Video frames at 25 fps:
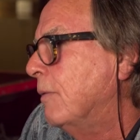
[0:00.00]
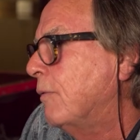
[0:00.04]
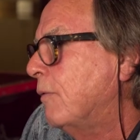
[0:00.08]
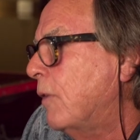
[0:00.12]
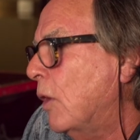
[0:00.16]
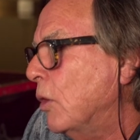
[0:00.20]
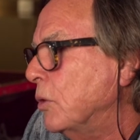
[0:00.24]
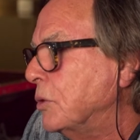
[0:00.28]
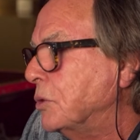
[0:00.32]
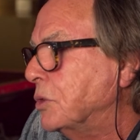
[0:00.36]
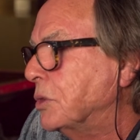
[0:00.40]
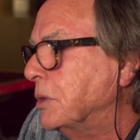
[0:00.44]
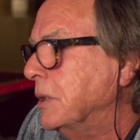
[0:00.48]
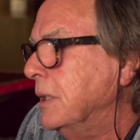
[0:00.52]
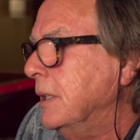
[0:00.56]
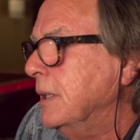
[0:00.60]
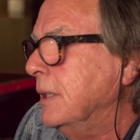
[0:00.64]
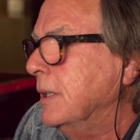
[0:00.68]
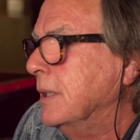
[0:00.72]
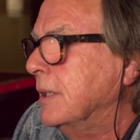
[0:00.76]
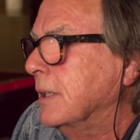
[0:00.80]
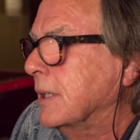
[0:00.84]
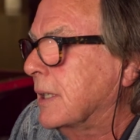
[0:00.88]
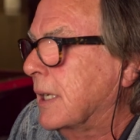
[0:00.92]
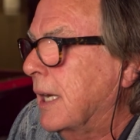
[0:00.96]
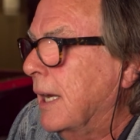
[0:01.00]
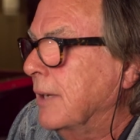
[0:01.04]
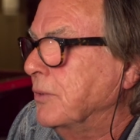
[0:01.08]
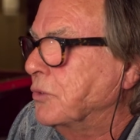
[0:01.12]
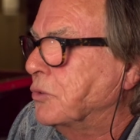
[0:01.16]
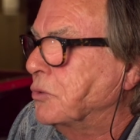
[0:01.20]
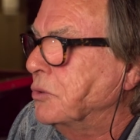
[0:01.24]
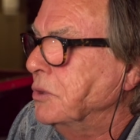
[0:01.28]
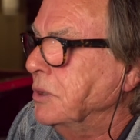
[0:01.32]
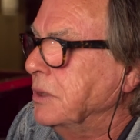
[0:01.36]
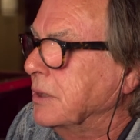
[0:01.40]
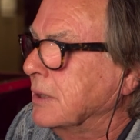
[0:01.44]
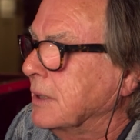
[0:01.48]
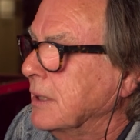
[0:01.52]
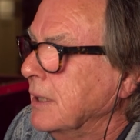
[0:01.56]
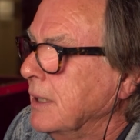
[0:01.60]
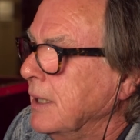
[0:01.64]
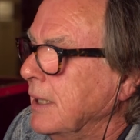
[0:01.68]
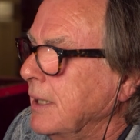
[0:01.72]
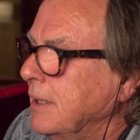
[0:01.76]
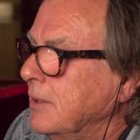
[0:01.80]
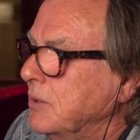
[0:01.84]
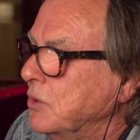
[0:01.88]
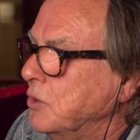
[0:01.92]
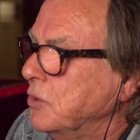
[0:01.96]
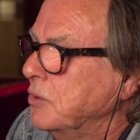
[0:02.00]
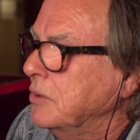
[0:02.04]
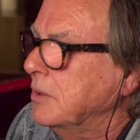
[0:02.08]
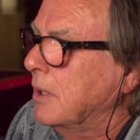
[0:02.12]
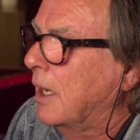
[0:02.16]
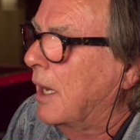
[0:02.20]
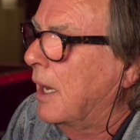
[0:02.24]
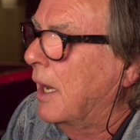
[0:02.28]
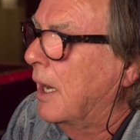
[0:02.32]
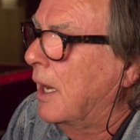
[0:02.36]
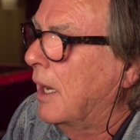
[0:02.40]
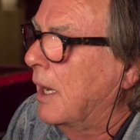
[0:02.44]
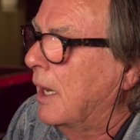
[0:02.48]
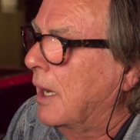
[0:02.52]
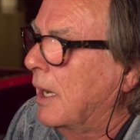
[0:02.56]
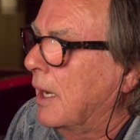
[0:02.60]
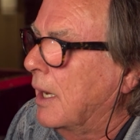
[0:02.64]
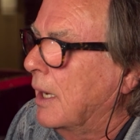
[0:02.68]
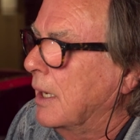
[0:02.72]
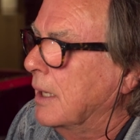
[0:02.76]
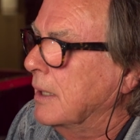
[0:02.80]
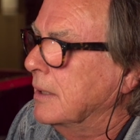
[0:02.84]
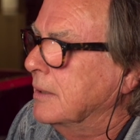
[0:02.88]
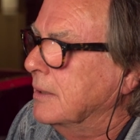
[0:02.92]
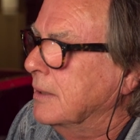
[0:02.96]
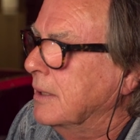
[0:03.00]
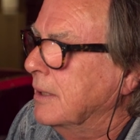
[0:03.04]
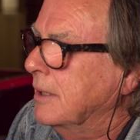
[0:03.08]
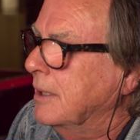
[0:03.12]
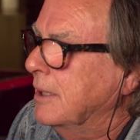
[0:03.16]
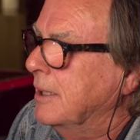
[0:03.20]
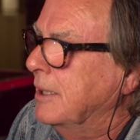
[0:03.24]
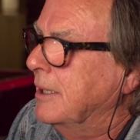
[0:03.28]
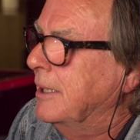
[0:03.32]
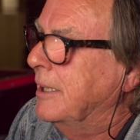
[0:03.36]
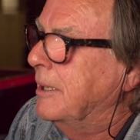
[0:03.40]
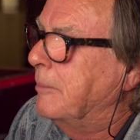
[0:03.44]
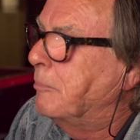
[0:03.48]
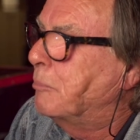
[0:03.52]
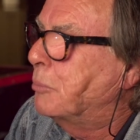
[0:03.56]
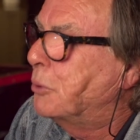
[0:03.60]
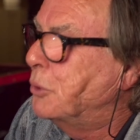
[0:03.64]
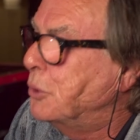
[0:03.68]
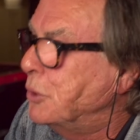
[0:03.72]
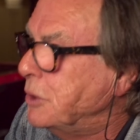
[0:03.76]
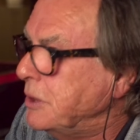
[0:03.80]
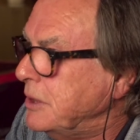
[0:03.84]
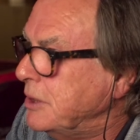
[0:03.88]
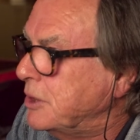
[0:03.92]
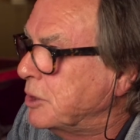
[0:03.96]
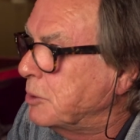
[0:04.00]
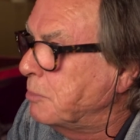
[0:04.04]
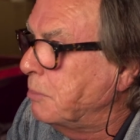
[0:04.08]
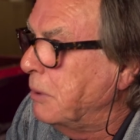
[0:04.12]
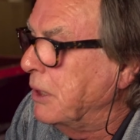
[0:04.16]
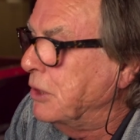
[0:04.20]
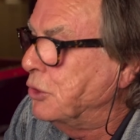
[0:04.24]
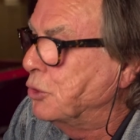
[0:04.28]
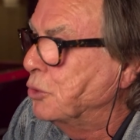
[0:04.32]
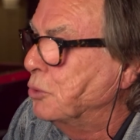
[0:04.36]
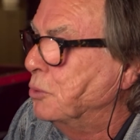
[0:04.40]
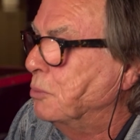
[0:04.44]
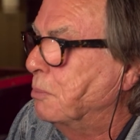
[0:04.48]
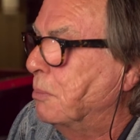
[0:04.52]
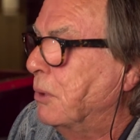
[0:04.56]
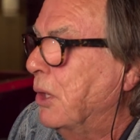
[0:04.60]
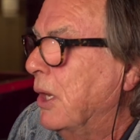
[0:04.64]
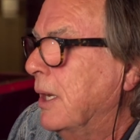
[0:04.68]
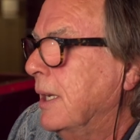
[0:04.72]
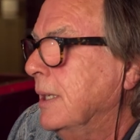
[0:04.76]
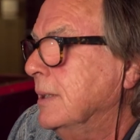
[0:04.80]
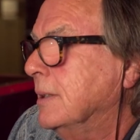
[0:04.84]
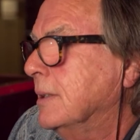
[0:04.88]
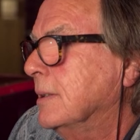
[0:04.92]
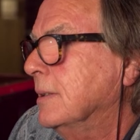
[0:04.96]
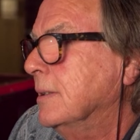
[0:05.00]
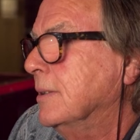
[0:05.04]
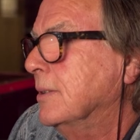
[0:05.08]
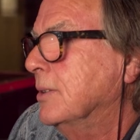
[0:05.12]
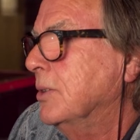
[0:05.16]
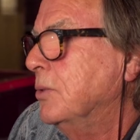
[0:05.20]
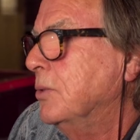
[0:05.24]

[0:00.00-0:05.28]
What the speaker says: the folk scene and the country scene are pretty special places,